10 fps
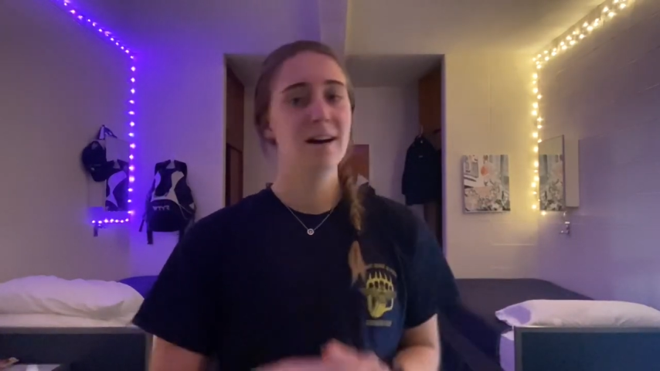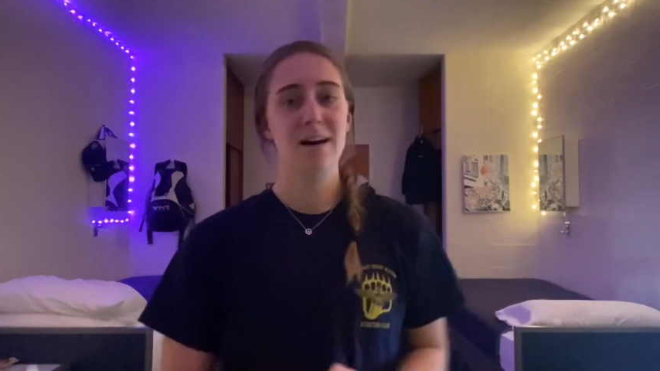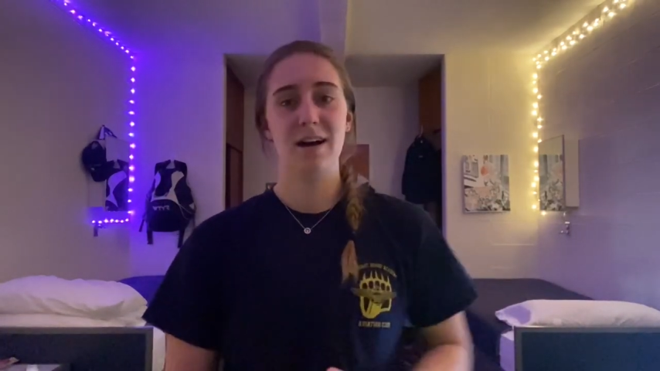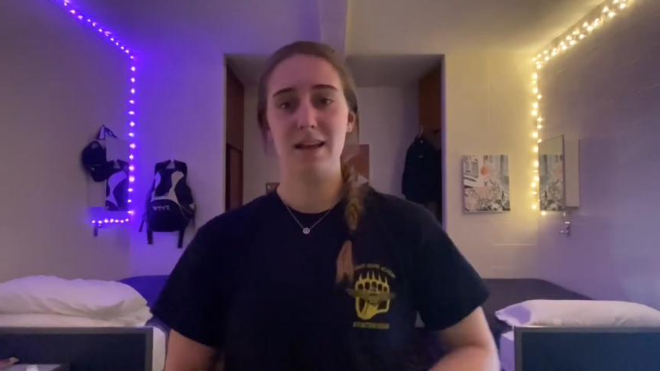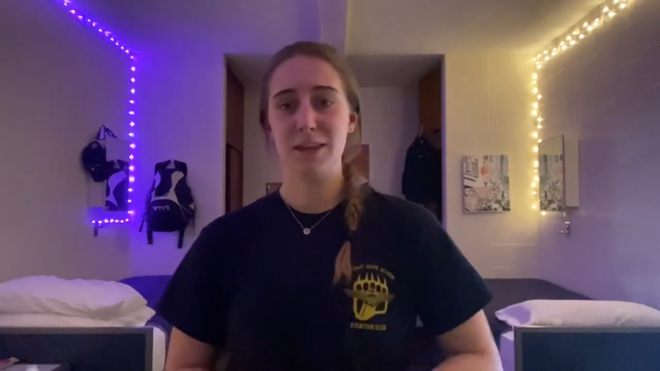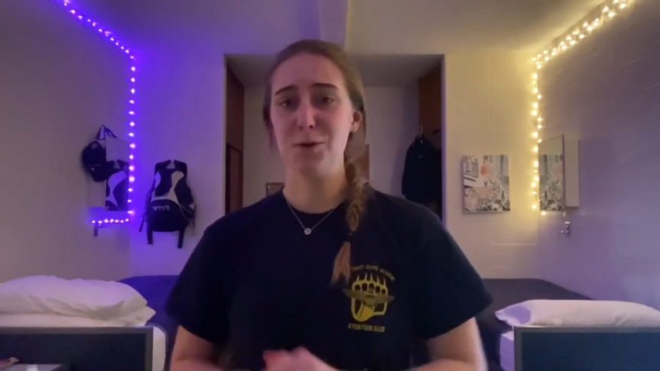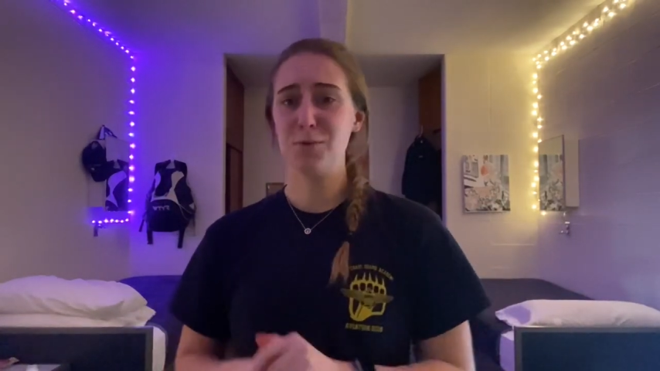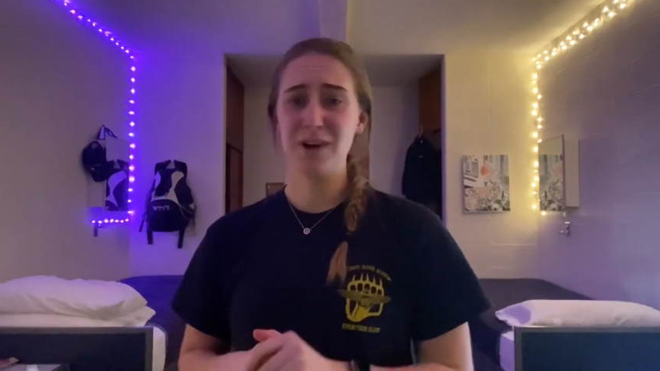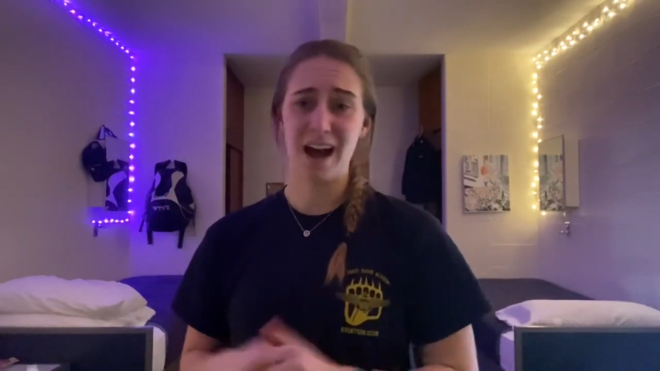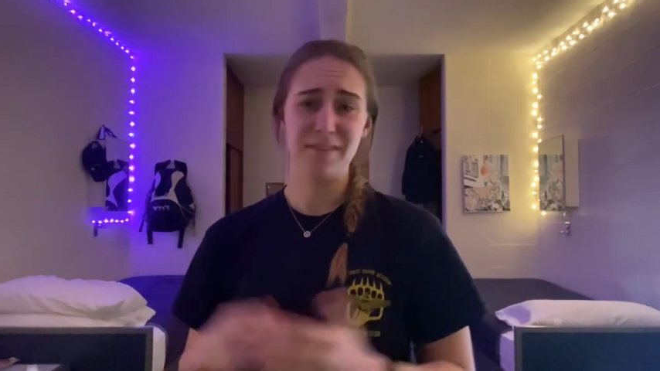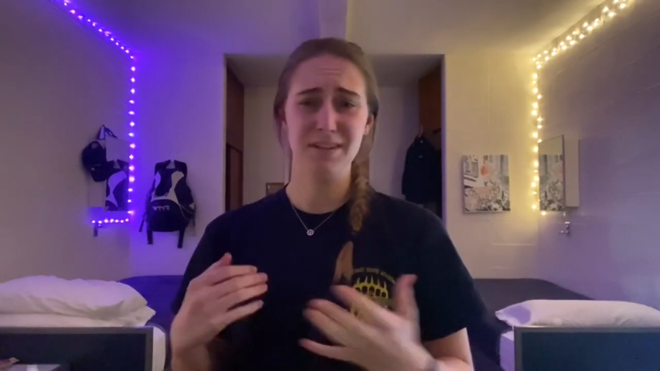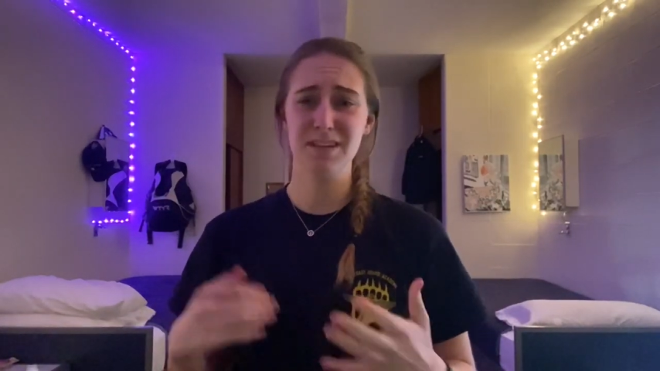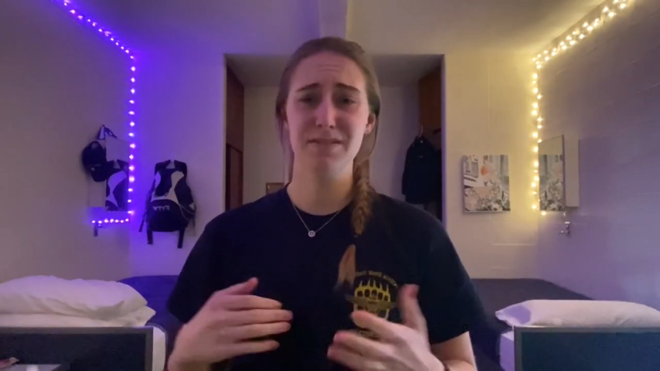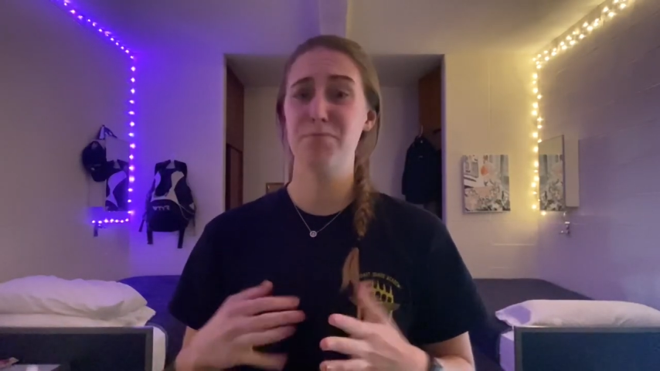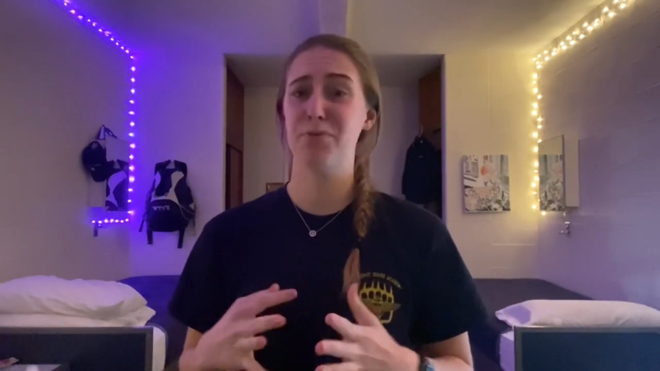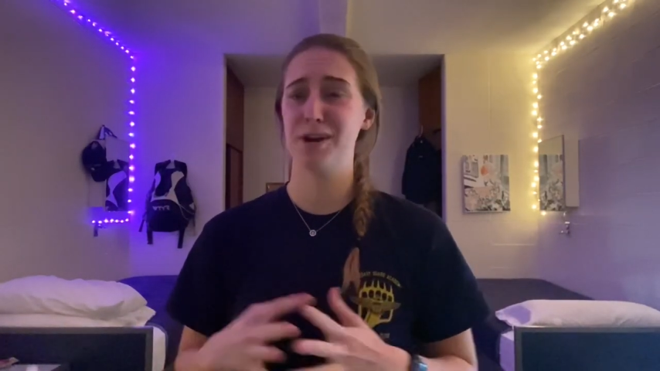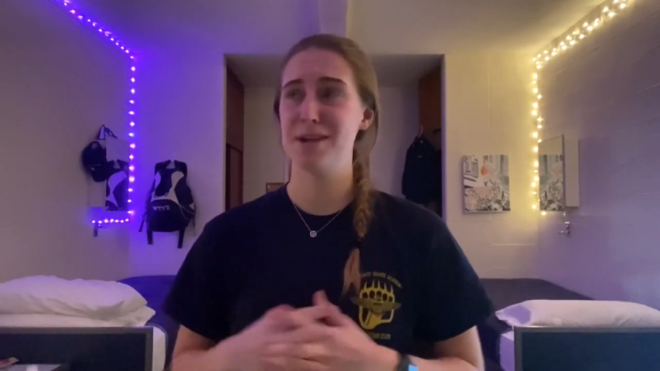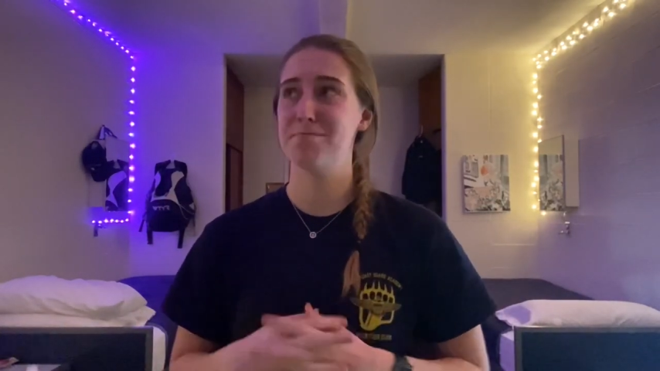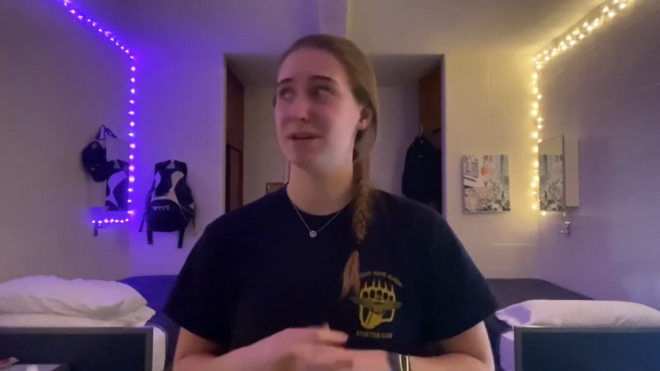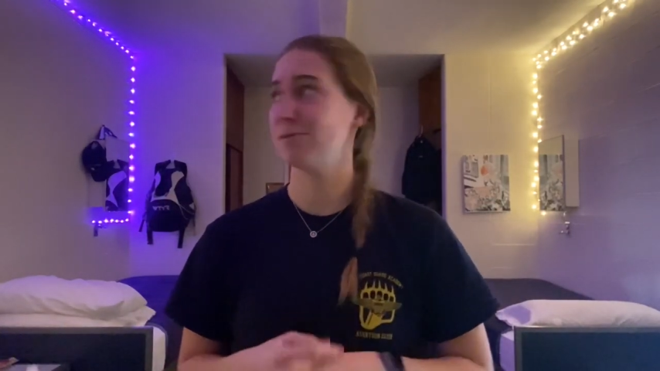You have to live a pretty
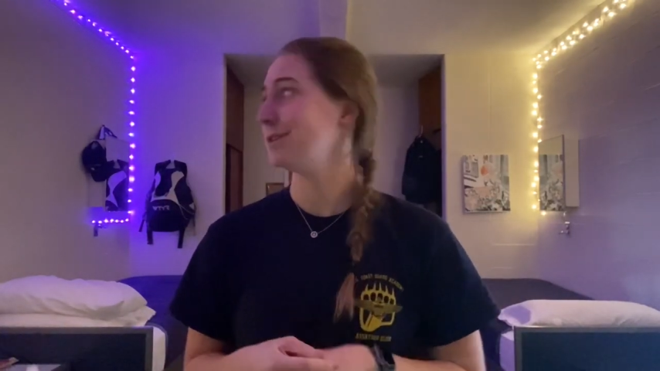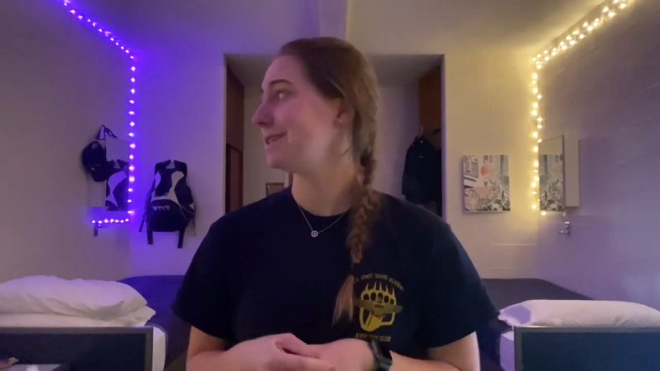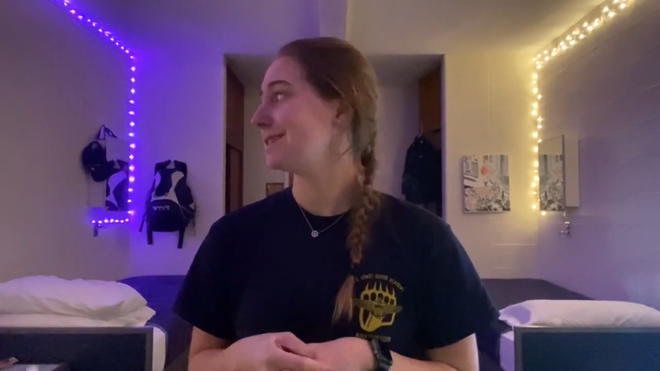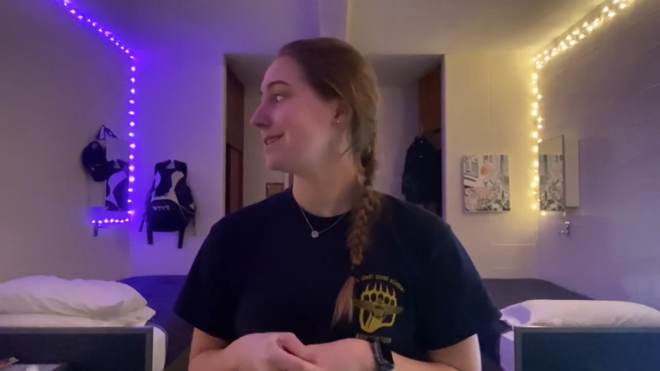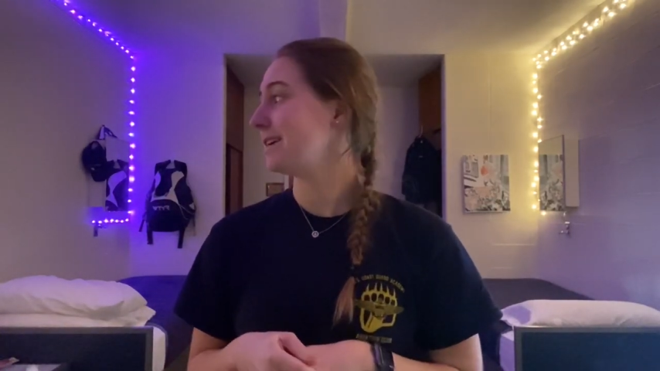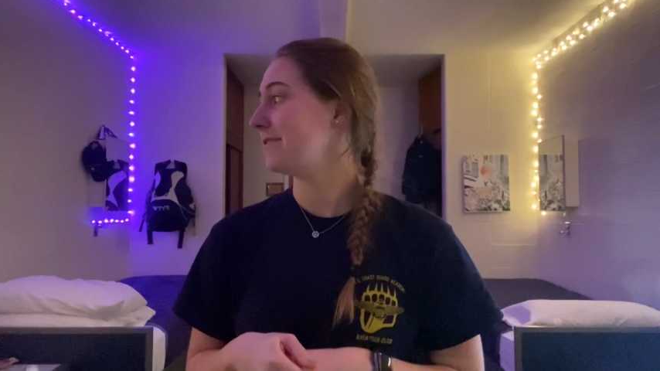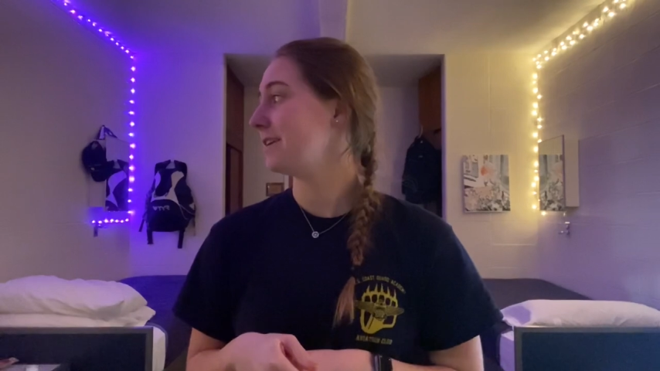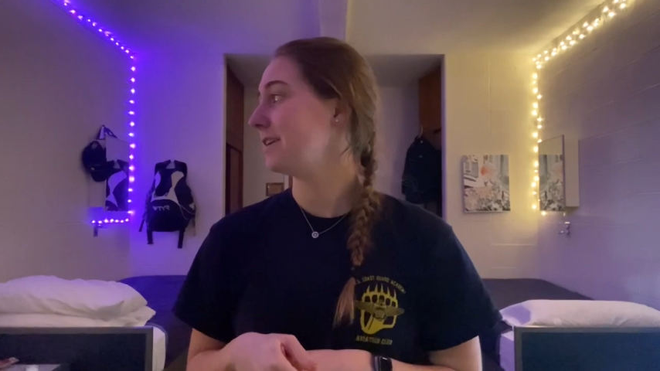minimalist life here,